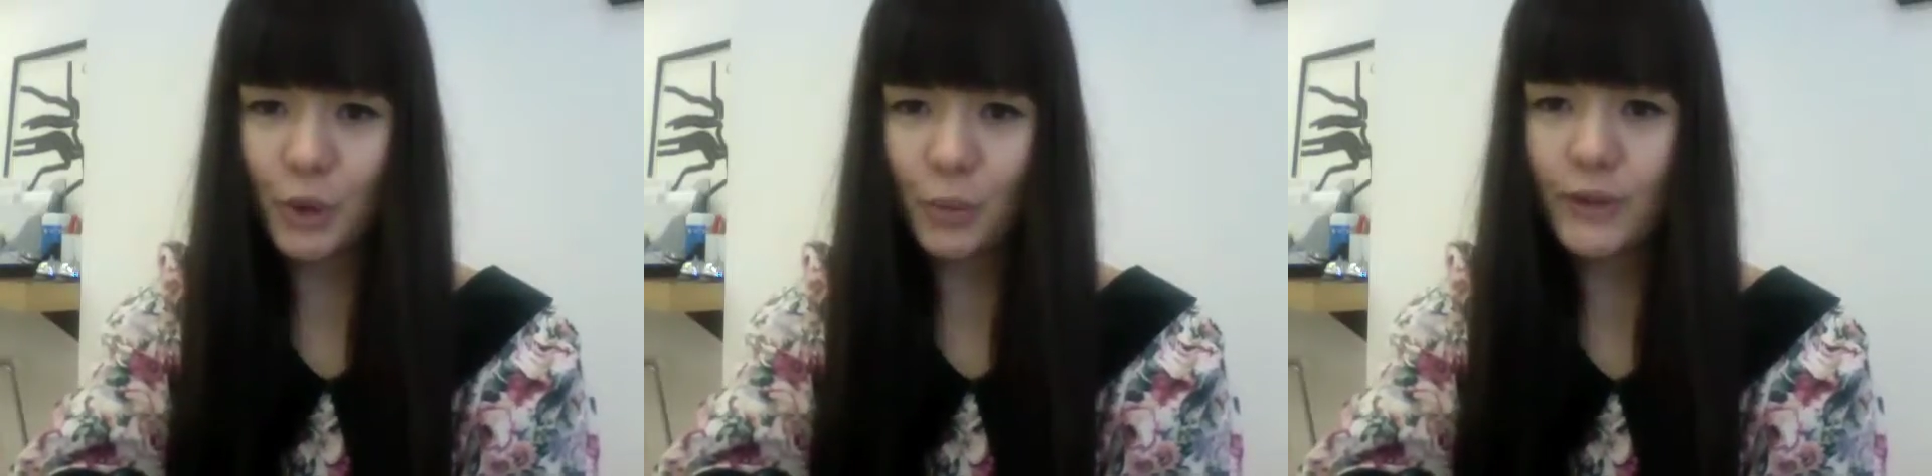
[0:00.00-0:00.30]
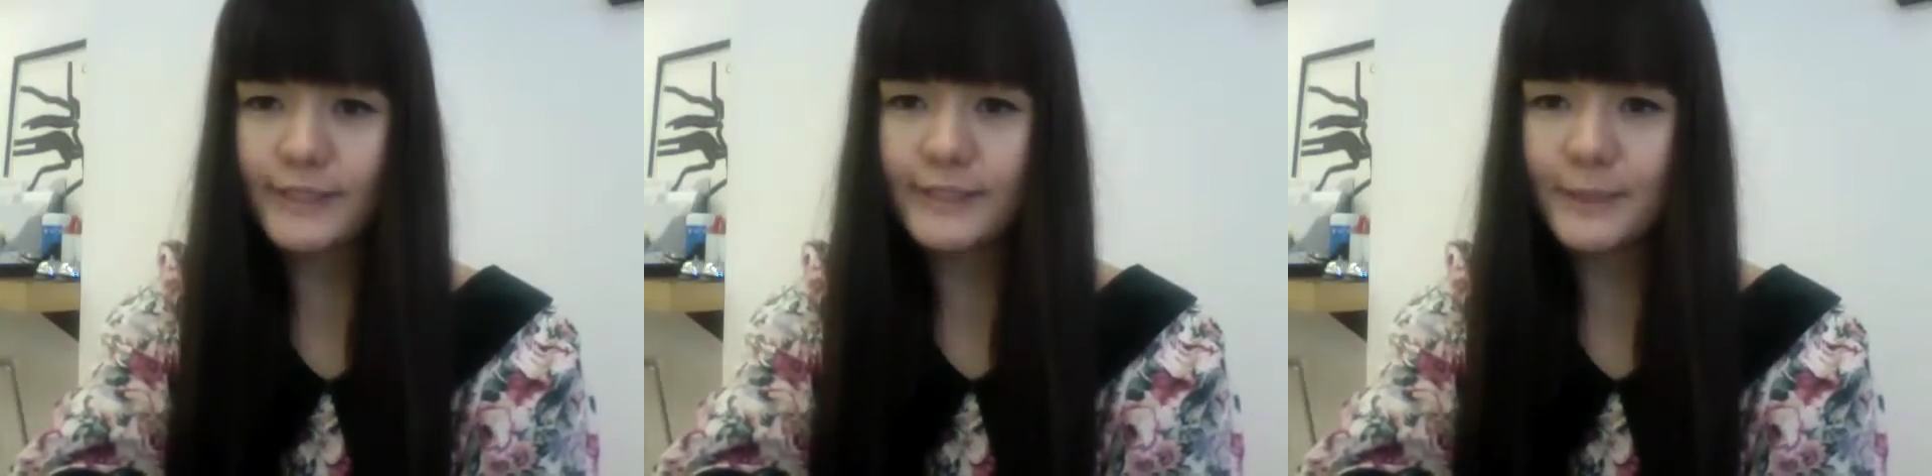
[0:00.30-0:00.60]

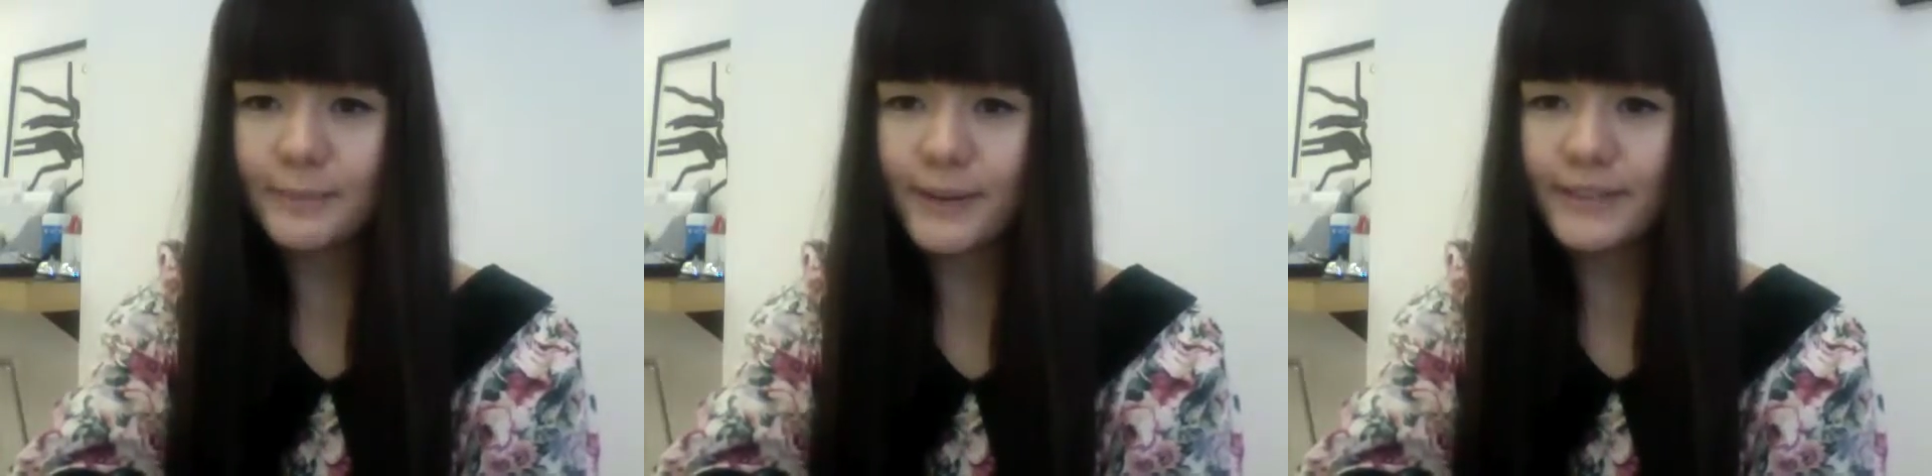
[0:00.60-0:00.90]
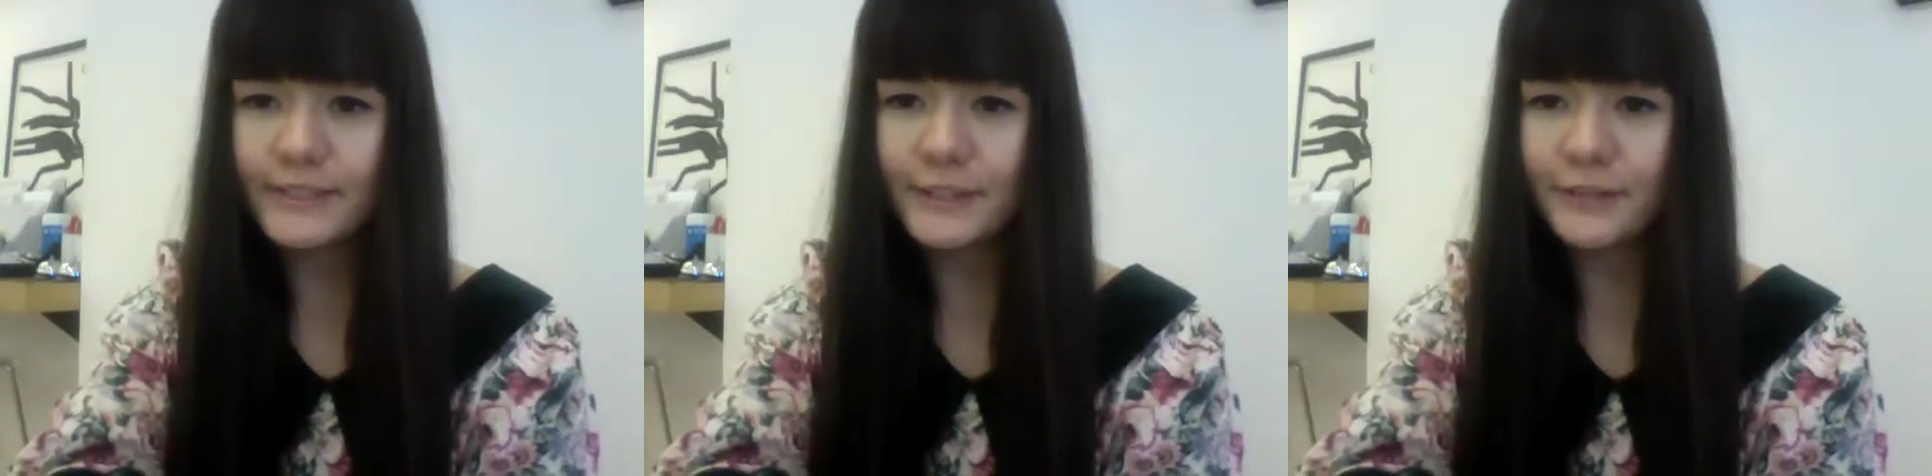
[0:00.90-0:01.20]
What's the
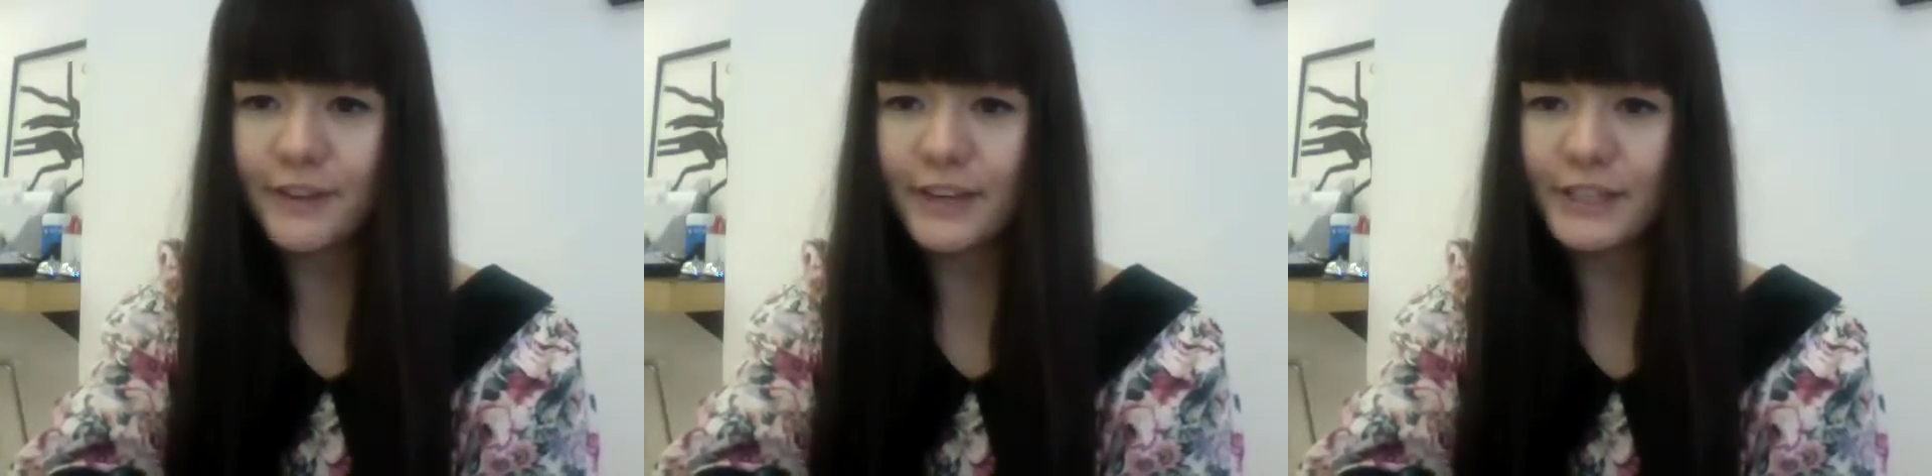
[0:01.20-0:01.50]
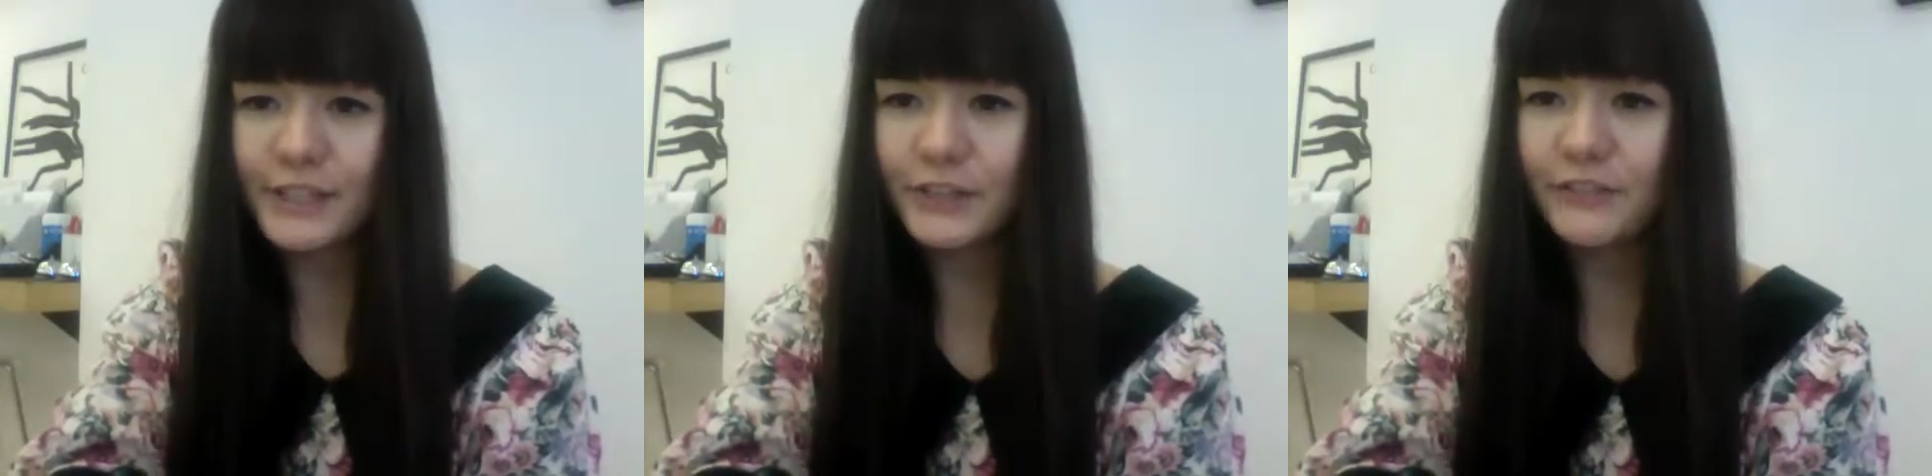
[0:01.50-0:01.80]
biggest
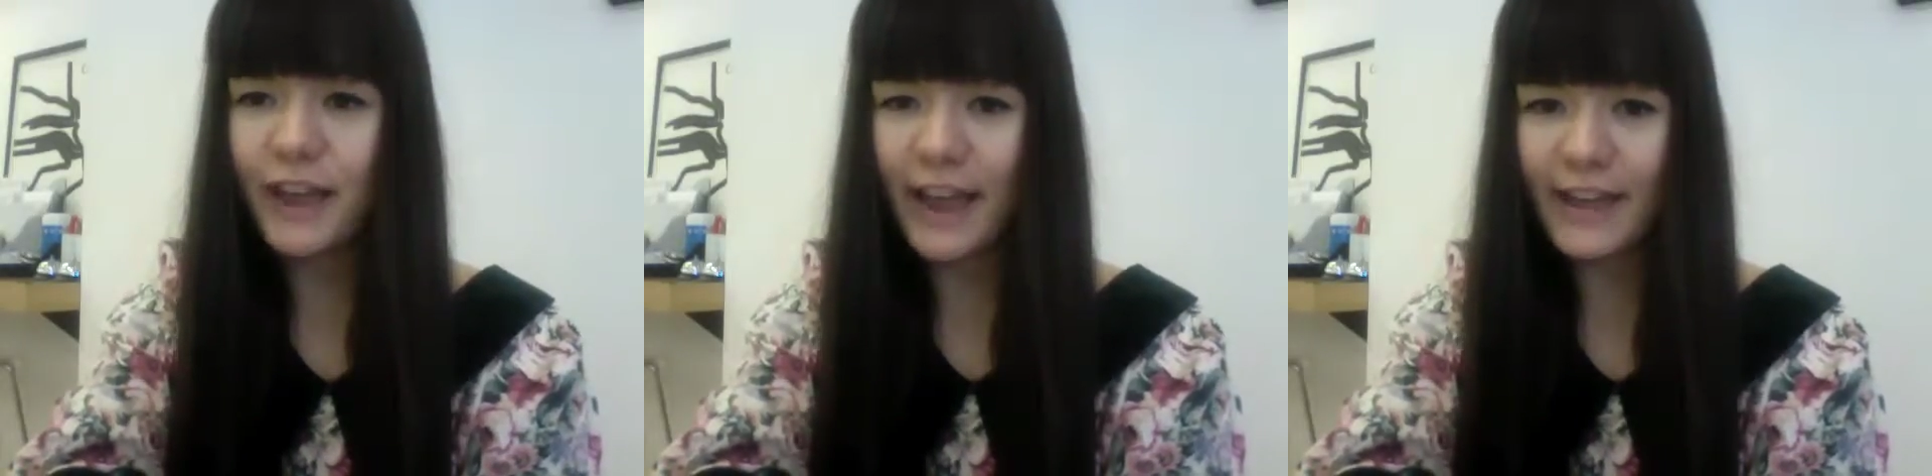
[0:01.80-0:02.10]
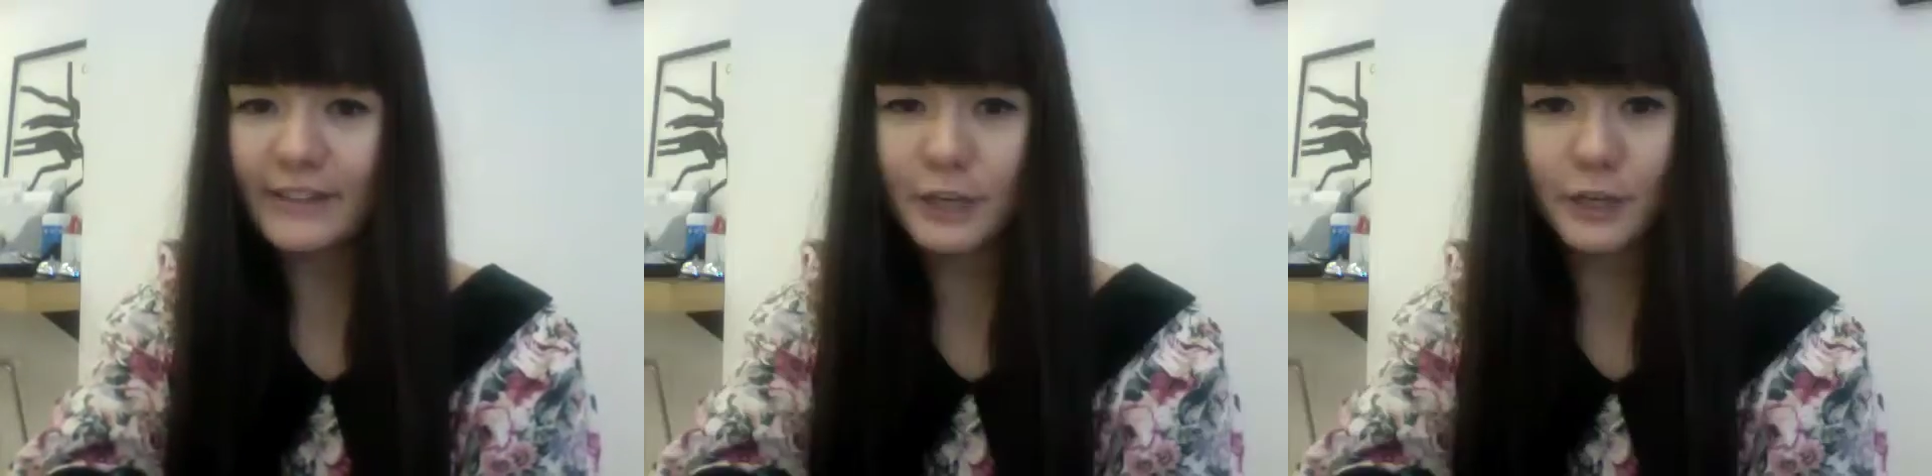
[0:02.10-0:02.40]
adventure you've
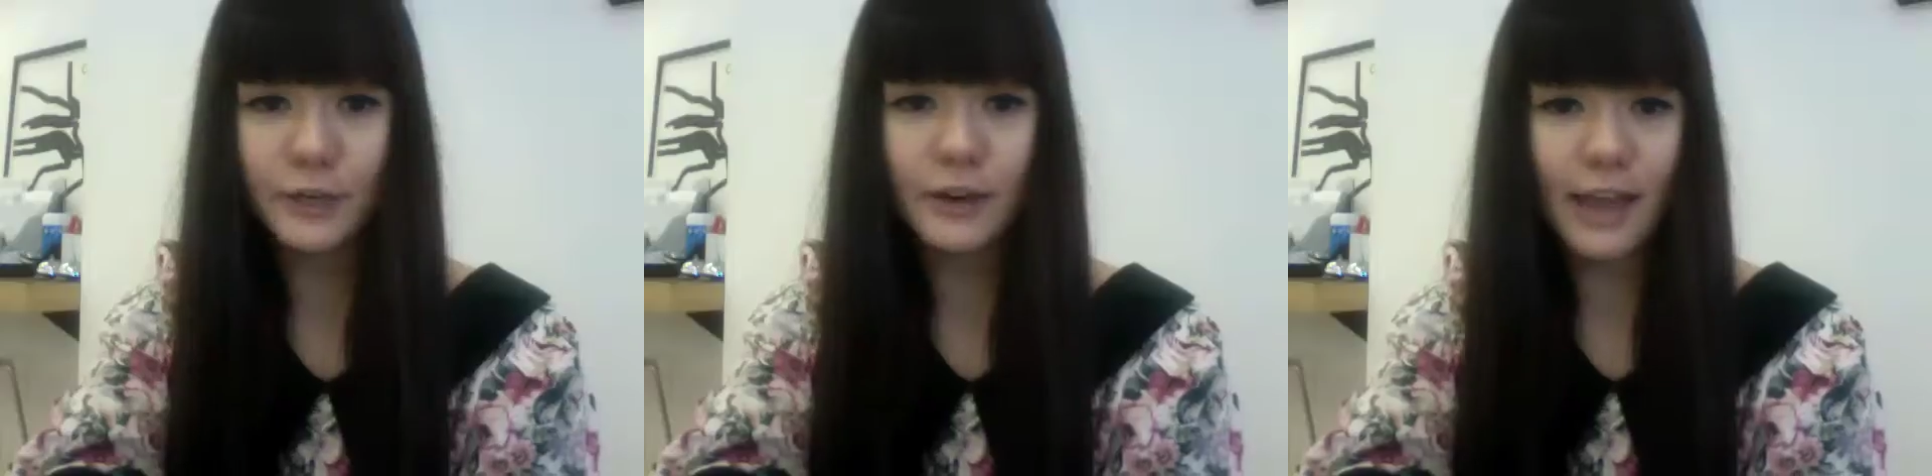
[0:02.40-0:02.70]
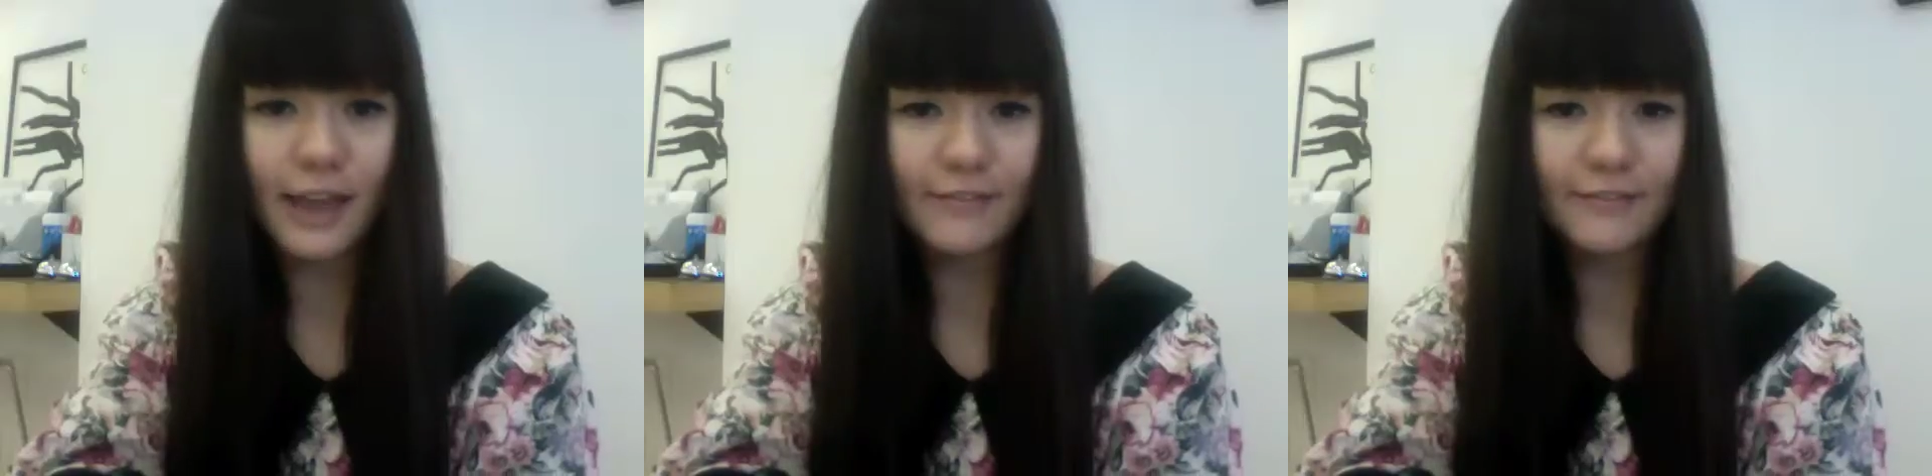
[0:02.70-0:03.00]
had in your
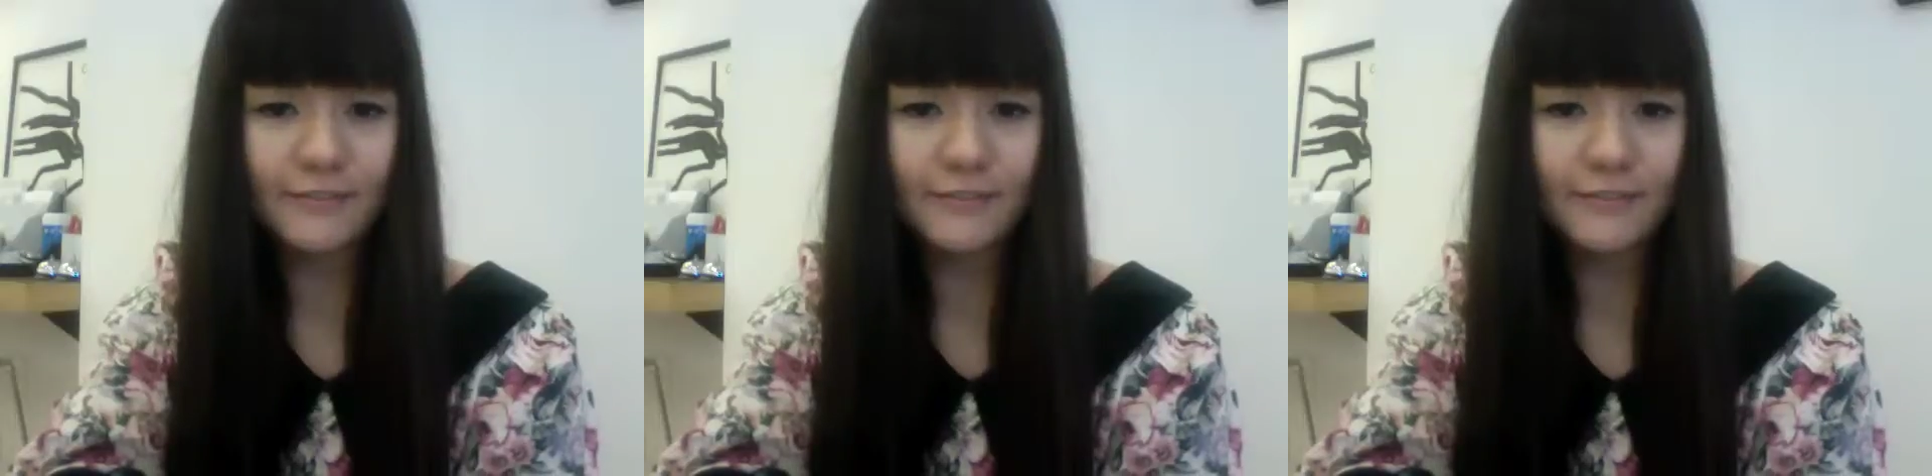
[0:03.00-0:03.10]
life?